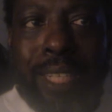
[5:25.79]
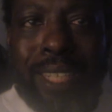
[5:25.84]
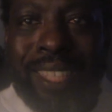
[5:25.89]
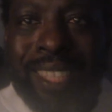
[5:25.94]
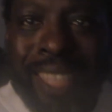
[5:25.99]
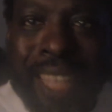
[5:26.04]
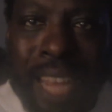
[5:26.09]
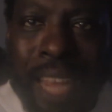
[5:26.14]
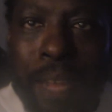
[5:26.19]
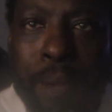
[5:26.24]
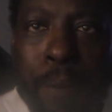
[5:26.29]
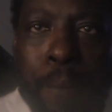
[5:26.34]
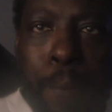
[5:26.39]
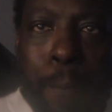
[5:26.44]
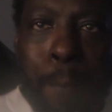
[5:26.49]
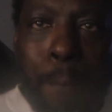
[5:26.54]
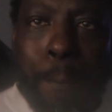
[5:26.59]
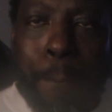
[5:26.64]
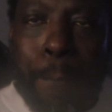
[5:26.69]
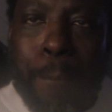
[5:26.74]
get
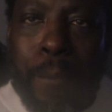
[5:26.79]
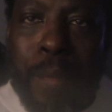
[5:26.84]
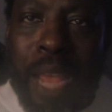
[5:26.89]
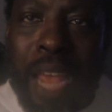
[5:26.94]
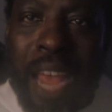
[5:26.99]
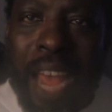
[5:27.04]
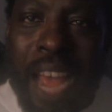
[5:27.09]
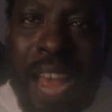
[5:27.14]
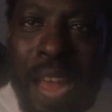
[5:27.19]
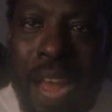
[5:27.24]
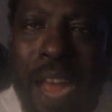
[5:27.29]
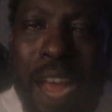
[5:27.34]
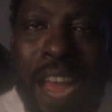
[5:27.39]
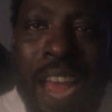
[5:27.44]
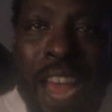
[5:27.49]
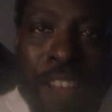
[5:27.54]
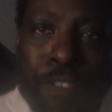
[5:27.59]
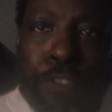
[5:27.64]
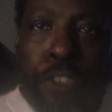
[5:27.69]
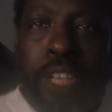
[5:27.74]

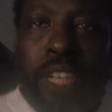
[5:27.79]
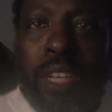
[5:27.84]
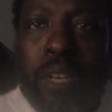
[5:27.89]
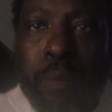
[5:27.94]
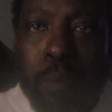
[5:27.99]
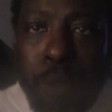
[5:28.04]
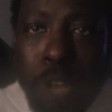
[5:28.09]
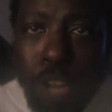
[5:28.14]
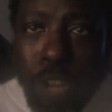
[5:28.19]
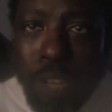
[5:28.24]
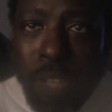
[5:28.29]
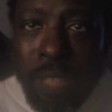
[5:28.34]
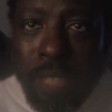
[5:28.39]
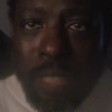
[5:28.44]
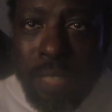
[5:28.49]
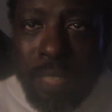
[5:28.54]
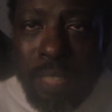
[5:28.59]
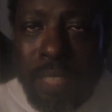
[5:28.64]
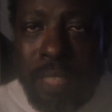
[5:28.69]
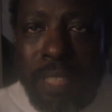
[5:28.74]
African
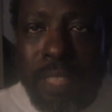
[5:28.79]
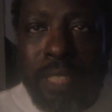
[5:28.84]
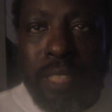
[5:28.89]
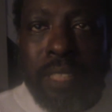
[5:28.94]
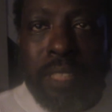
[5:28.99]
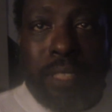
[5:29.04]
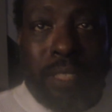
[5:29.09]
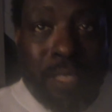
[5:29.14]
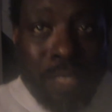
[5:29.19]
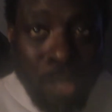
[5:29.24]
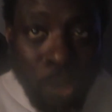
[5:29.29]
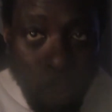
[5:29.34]
Americans,